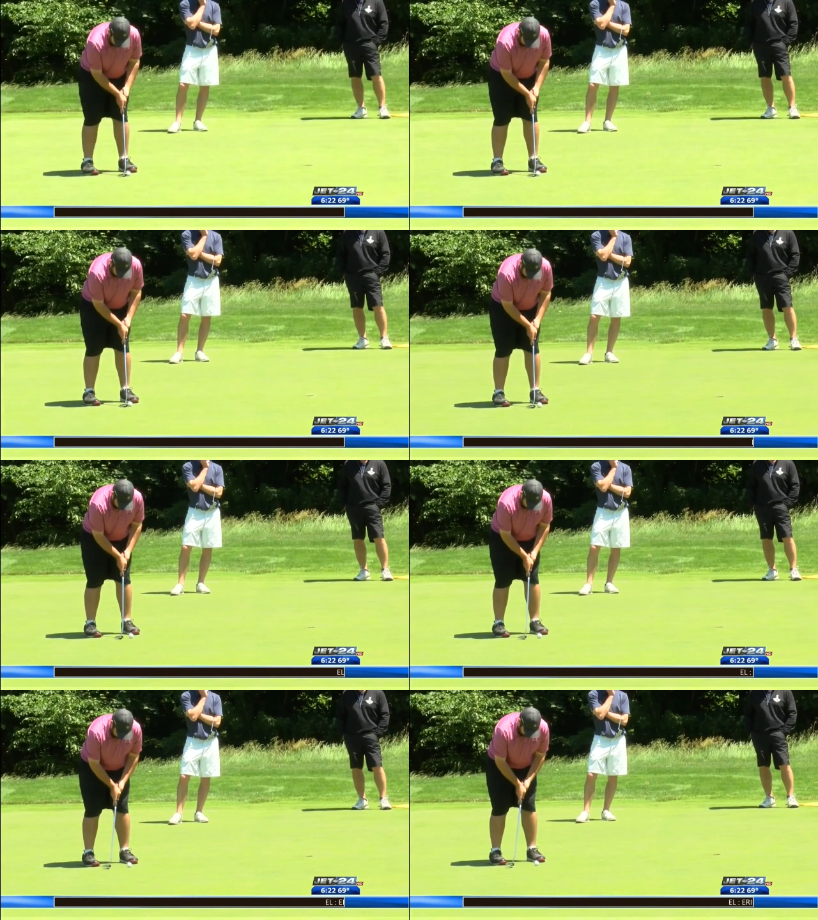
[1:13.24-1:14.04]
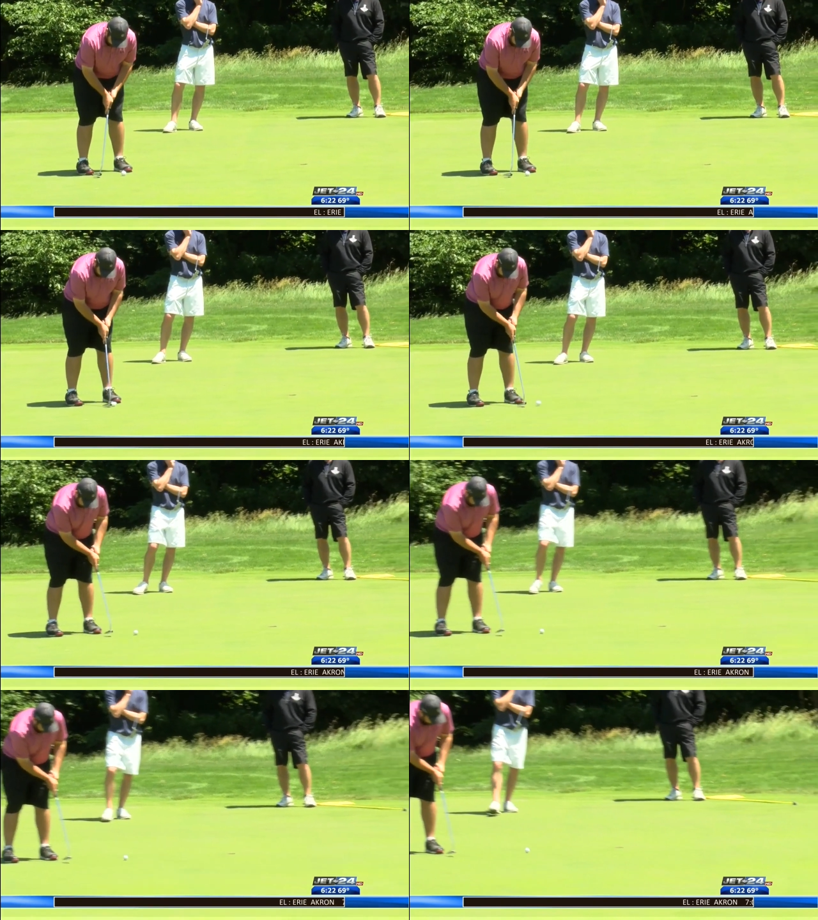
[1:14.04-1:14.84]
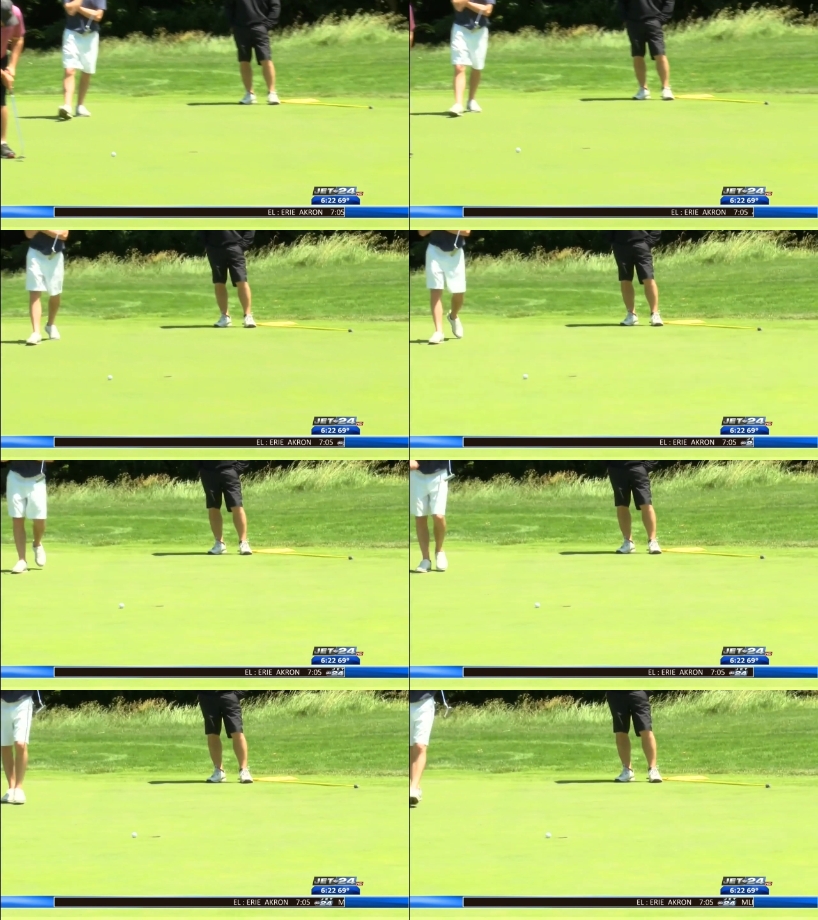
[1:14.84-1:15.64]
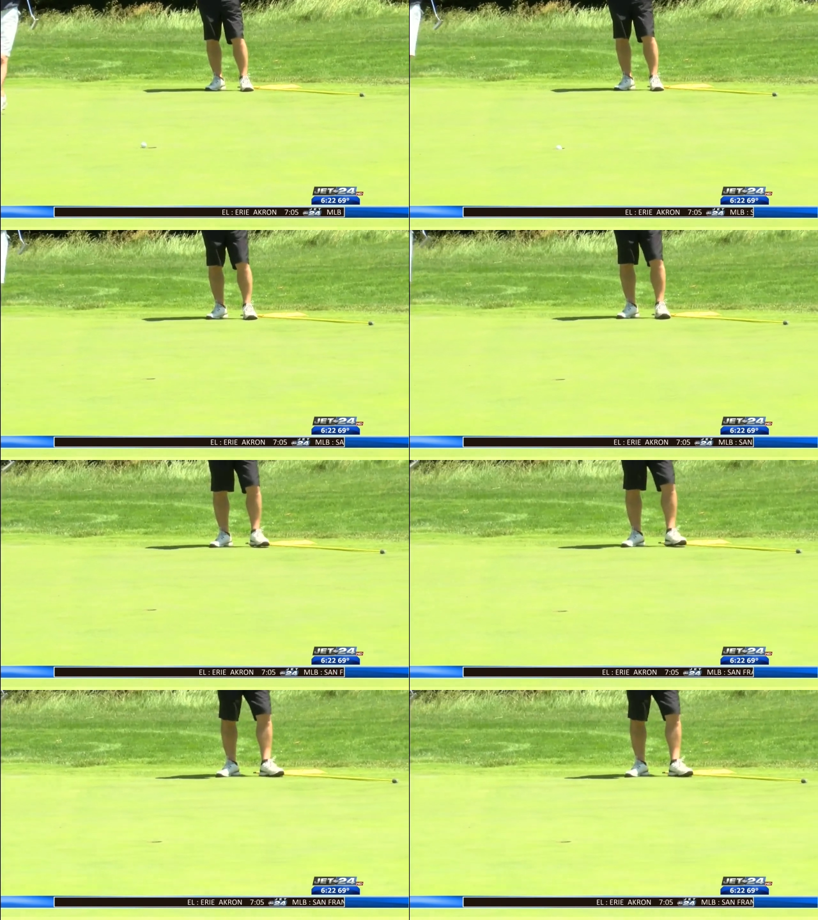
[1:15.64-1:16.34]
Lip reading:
Nobody's mouth can be seen.